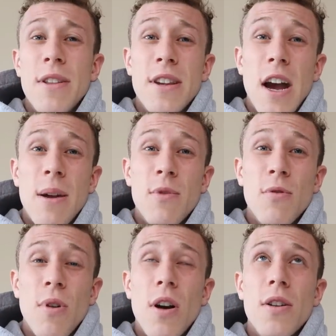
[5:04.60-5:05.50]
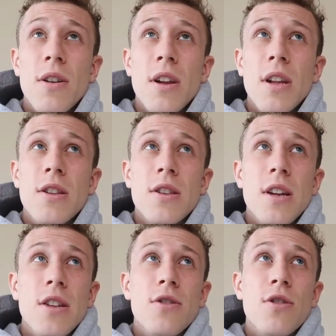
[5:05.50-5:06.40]
by the time you run, it's
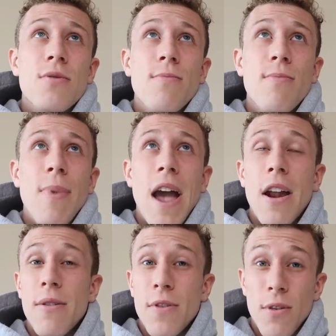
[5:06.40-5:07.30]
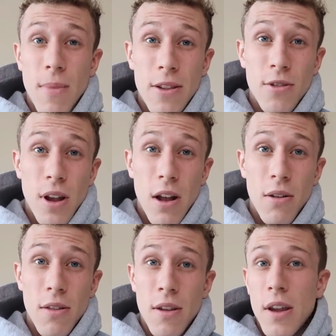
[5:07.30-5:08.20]
just bad for your mental
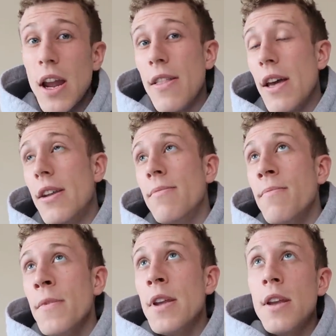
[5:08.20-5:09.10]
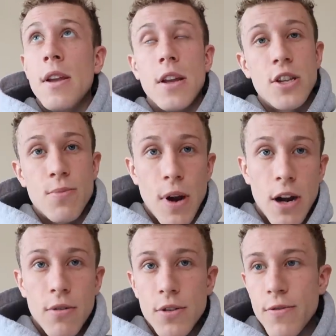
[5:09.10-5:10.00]
health, and then it
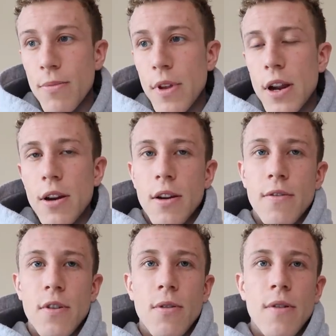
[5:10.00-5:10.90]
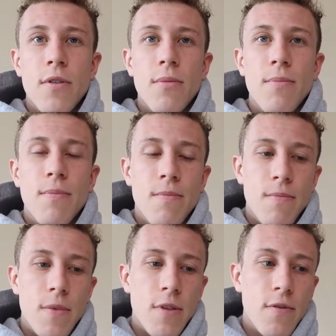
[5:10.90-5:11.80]
spirals from there. If
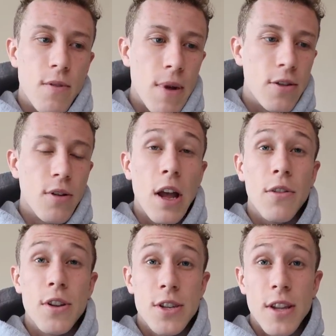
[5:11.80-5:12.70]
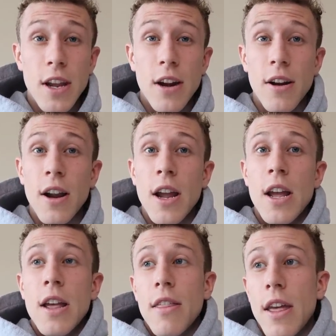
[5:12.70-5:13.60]
your mental health isn't there,
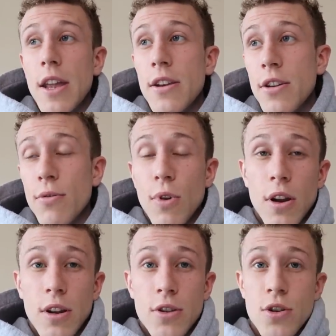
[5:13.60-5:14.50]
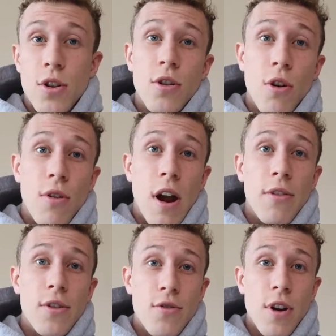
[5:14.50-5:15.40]
then your running is just gonna go
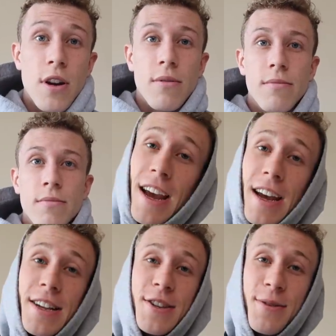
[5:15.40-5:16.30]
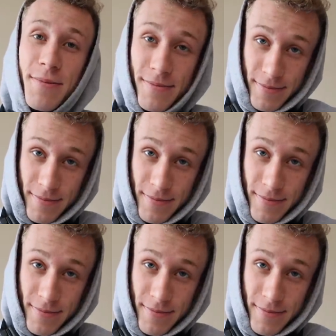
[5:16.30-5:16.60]
down the drain. Guys,